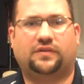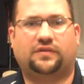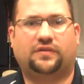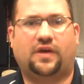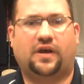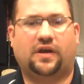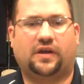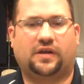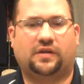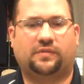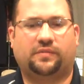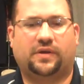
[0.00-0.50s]

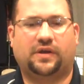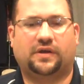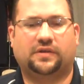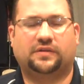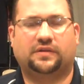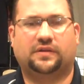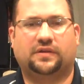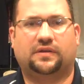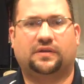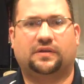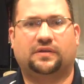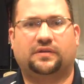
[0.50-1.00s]
talking about
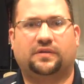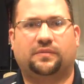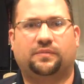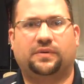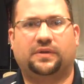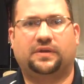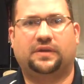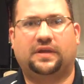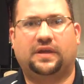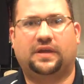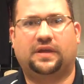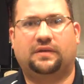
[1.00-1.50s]
the
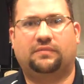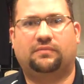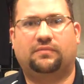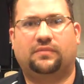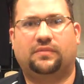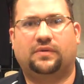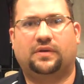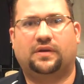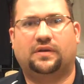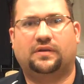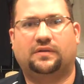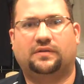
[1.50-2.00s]
big game,
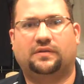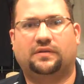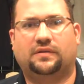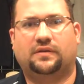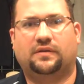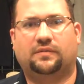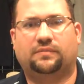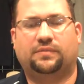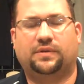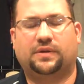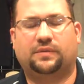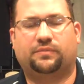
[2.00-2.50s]

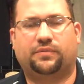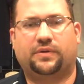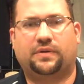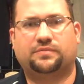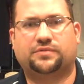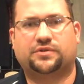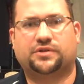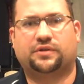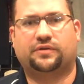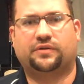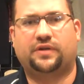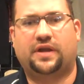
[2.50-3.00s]
the big prep
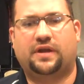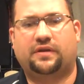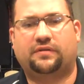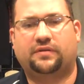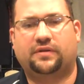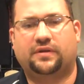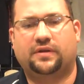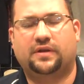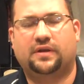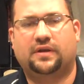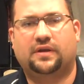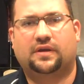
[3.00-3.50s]
showdown.
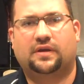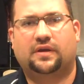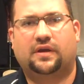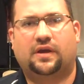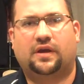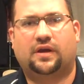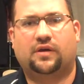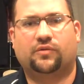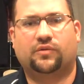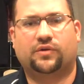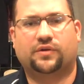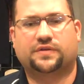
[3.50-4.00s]

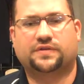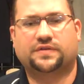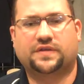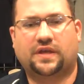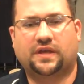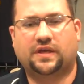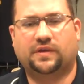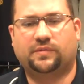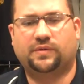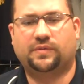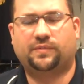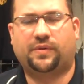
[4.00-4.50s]
We're
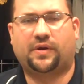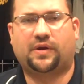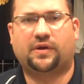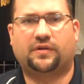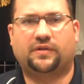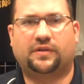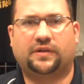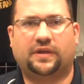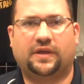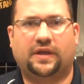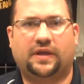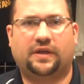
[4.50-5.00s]
excited to be part
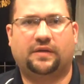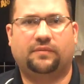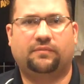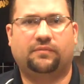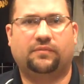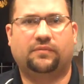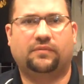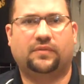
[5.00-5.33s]
of the game.